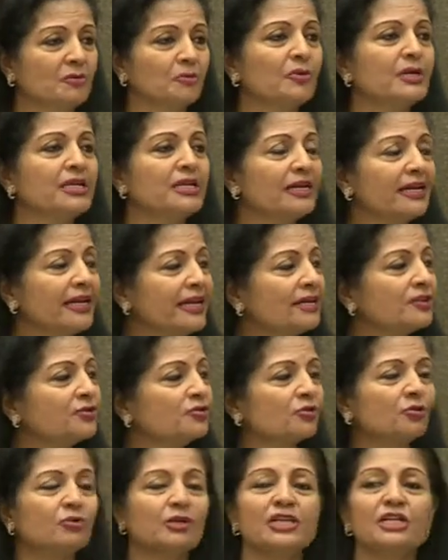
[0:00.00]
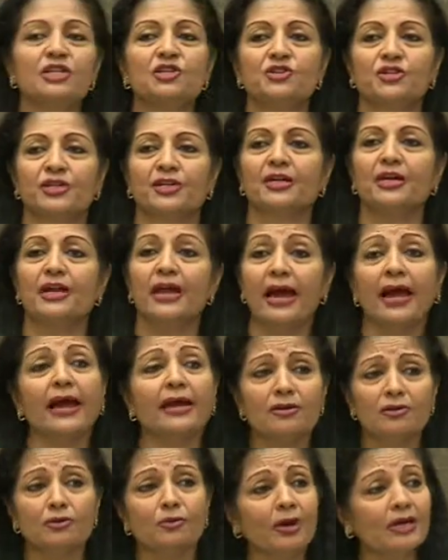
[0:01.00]
We need to reach,
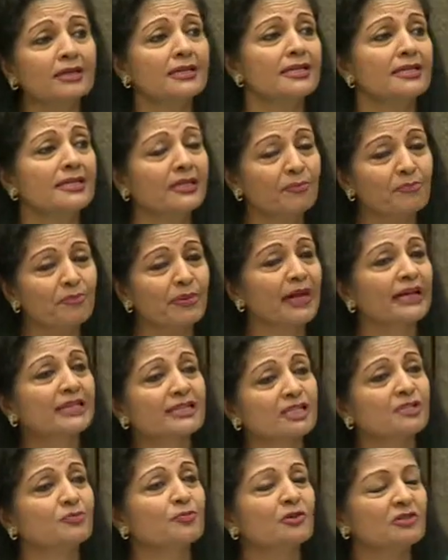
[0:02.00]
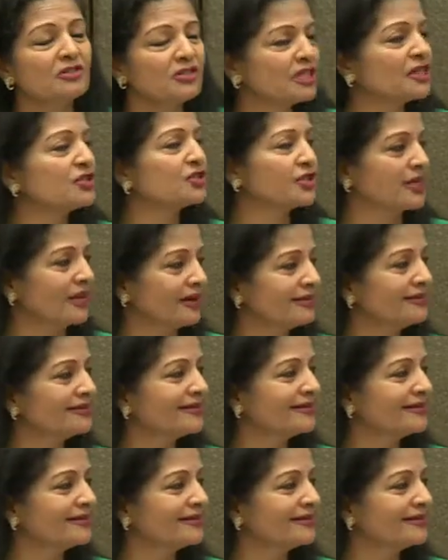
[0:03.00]
and you are in the best position